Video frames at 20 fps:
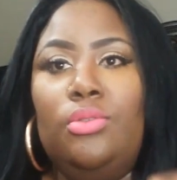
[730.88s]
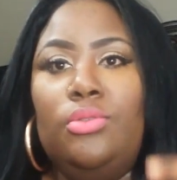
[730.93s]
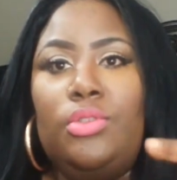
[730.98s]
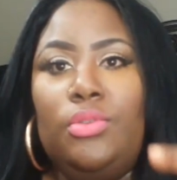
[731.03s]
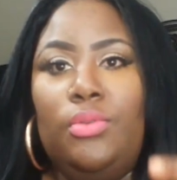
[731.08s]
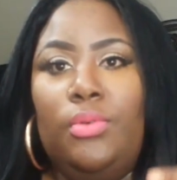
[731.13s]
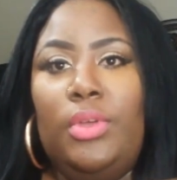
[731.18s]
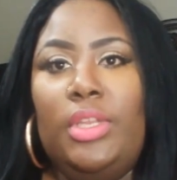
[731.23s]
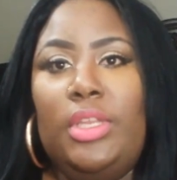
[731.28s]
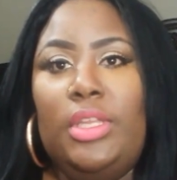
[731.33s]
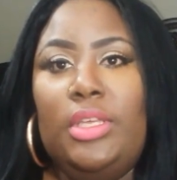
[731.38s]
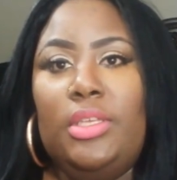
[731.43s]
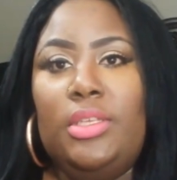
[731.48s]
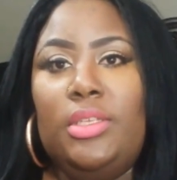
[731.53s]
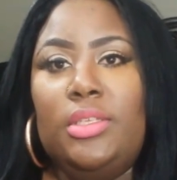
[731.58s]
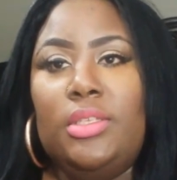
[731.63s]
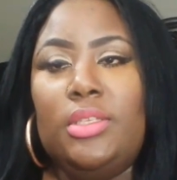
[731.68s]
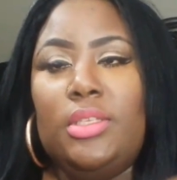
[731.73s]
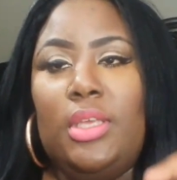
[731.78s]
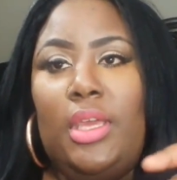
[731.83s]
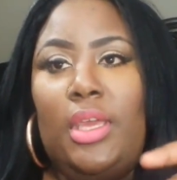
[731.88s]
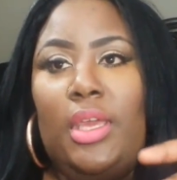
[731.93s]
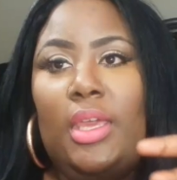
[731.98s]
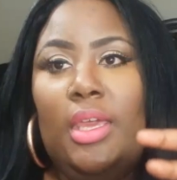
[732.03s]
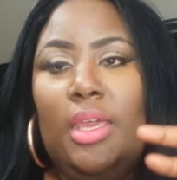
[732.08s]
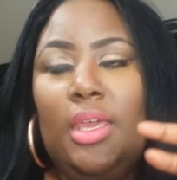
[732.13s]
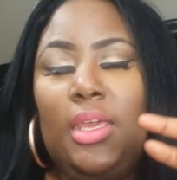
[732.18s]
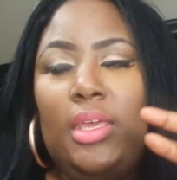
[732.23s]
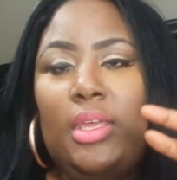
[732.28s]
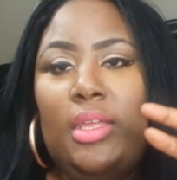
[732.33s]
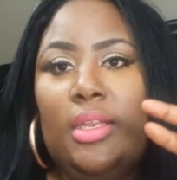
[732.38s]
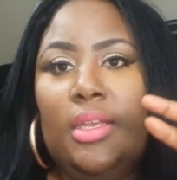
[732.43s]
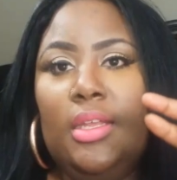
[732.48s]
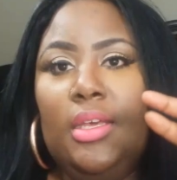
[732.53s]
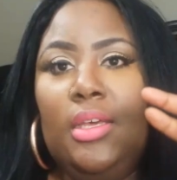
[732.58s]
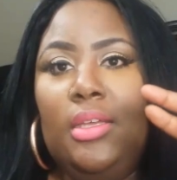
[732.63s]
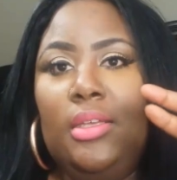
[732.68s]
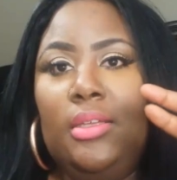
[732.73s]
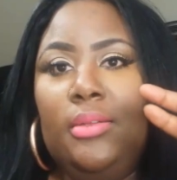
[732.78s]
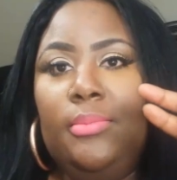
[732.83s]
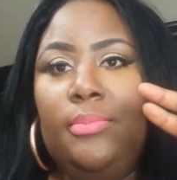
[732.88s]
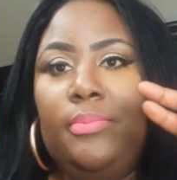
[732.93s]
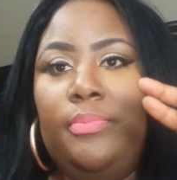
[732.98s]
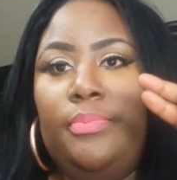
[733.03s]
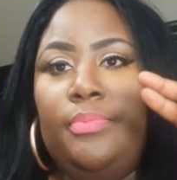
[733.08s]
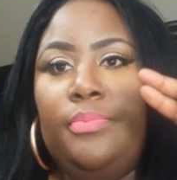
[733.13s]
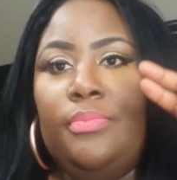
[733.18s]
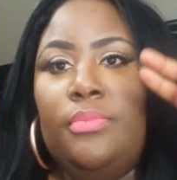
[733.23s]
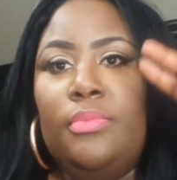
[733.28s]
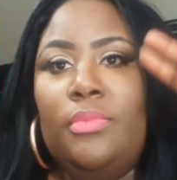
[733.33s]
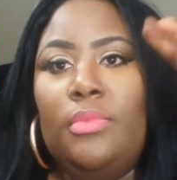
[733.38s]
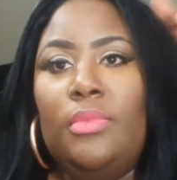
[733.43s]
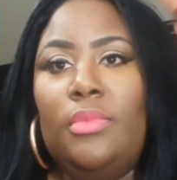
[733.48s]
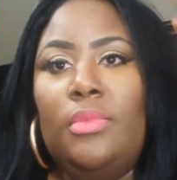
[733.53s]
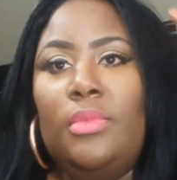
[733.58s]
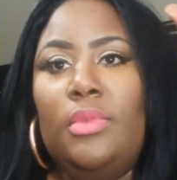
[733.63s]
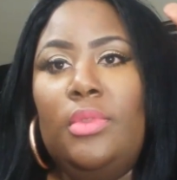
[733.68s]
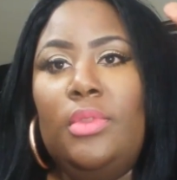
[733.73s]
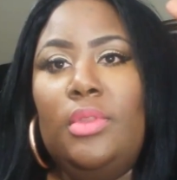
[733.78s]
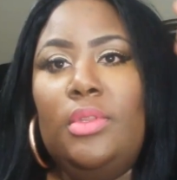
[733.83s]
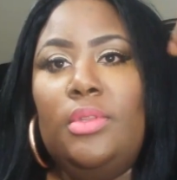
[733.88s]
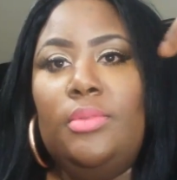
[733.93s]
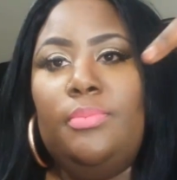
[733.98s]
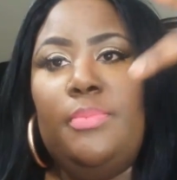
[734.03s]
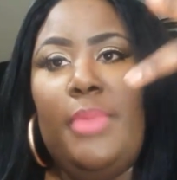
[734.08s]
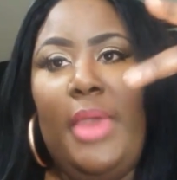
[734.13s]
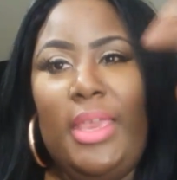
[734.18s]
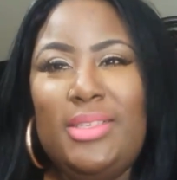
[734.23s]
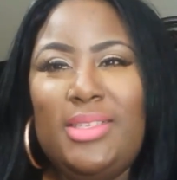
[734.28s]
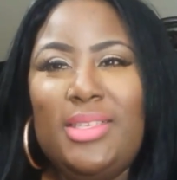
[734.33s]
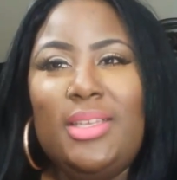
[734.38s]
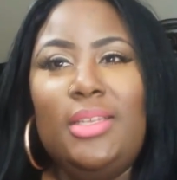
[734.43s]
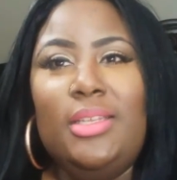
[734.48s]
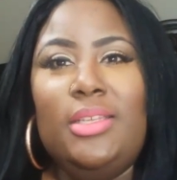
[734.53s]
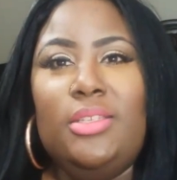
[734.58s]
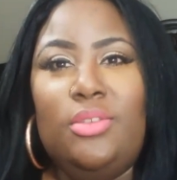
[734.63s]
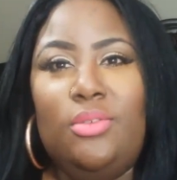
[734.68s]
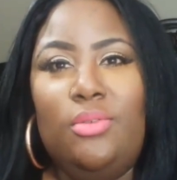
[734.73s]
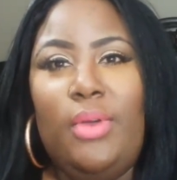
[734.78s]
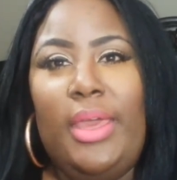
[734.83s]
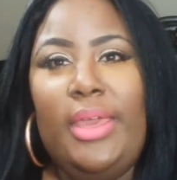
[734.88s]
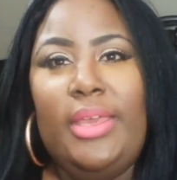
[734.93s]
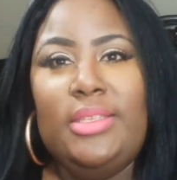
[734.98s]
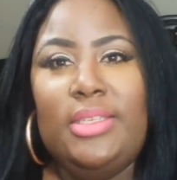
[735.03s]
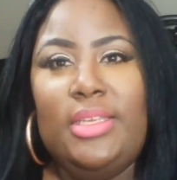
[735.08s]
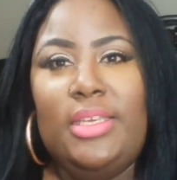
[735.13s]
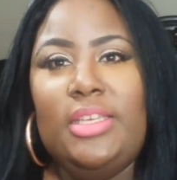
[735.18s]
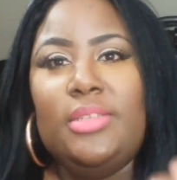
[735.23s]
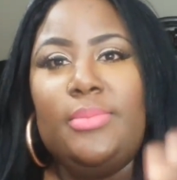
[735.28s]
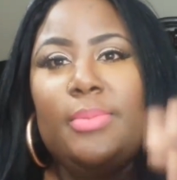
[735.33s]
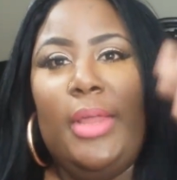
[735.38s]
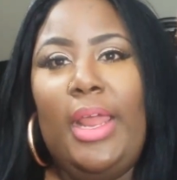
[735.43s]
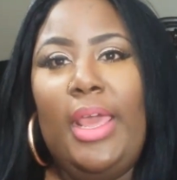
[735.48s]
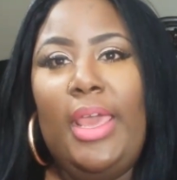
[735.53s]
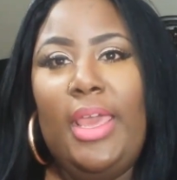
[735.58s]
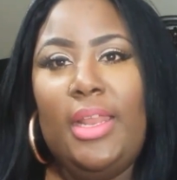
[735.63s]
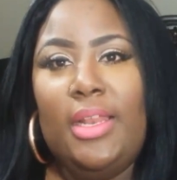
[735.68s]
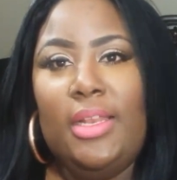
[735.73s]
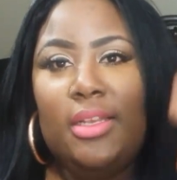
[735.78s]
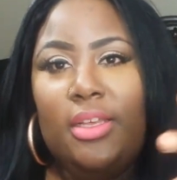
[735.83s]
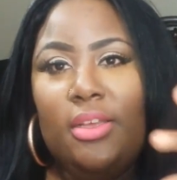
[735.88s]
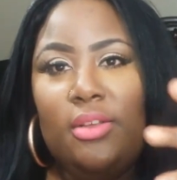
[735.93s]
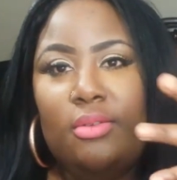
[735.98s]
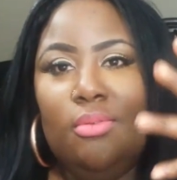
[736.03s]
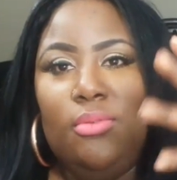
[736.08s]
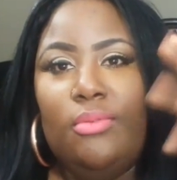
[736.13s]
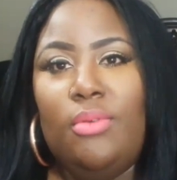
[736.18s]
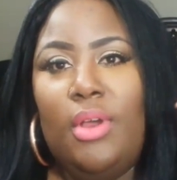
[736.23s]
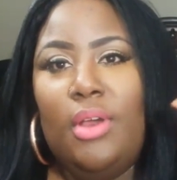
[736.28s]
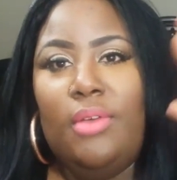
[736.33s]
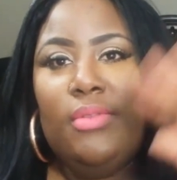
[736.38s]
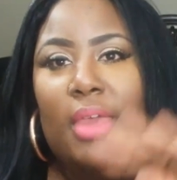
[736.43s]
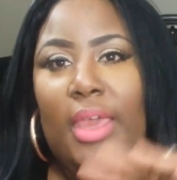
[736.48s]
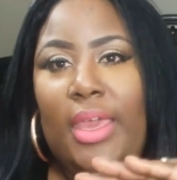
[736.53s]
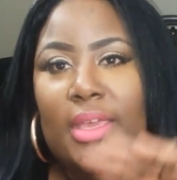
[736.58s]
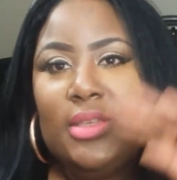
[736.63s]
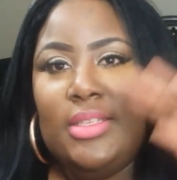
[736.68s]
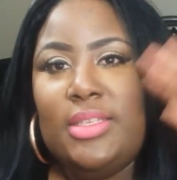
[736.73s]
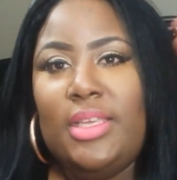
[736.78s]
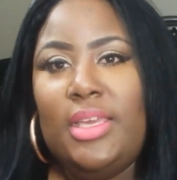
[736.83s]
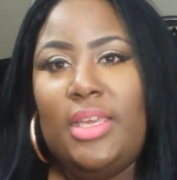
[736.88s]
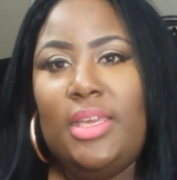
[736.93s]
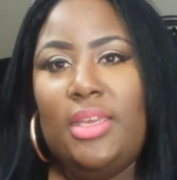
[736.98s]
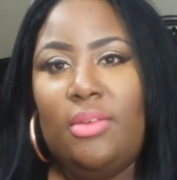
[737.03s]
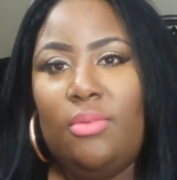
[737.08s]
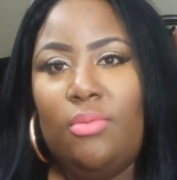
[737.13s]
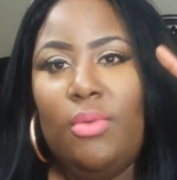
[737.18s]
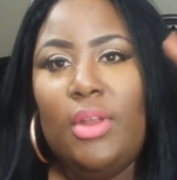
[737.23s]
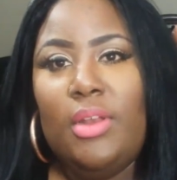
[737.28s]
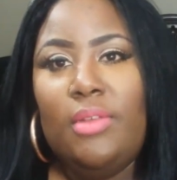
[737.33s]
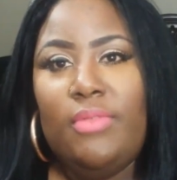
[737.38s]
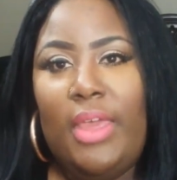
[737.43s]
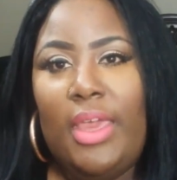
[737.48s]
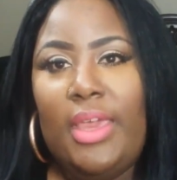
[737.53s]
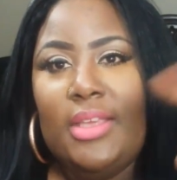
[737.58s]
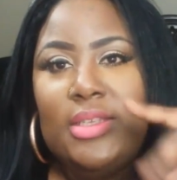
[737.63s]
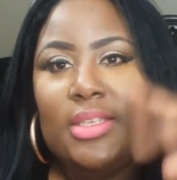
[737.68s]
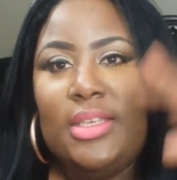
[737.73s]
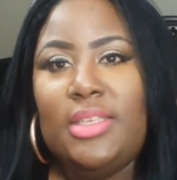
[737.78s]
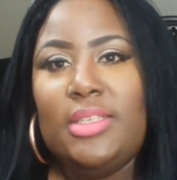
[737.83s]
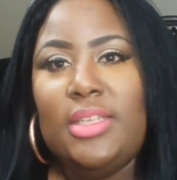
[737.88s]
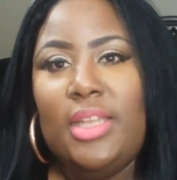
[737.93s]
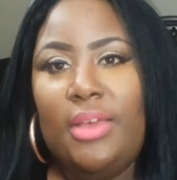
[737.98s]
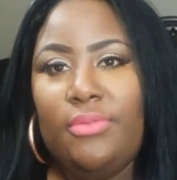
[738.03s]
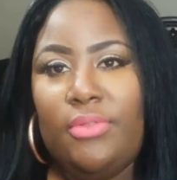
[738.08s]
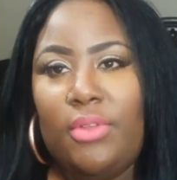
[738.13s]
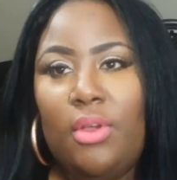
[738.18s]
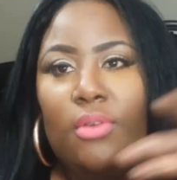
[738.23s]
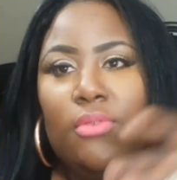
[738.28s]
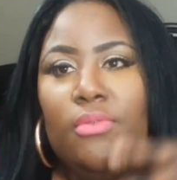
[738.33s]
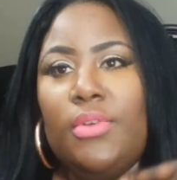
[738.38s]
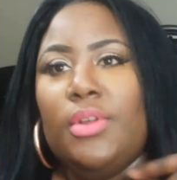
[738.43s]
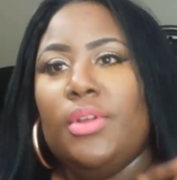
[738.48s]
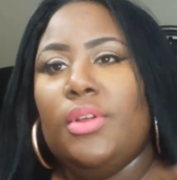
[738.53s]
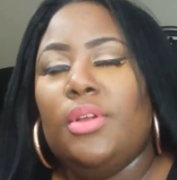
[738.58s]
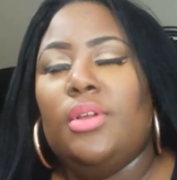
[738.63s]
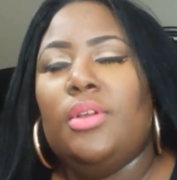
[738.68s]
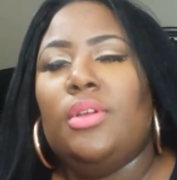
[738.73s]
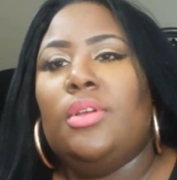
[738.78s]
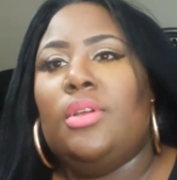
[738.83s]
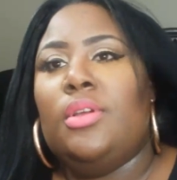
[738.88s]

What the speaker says: 2 20s and basically 2 18s, but I had a little of the 18, one of the 18s left over.